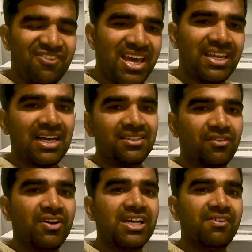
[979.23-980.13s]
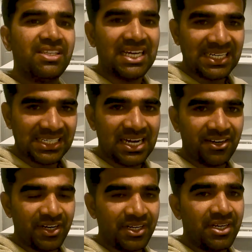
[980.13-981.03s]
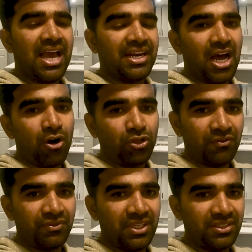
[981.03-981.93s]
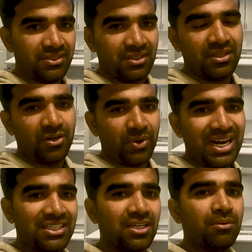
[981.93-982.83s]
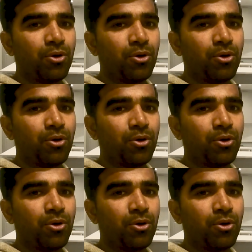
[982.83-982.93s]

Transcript: very conservatively 1300 and out of this rent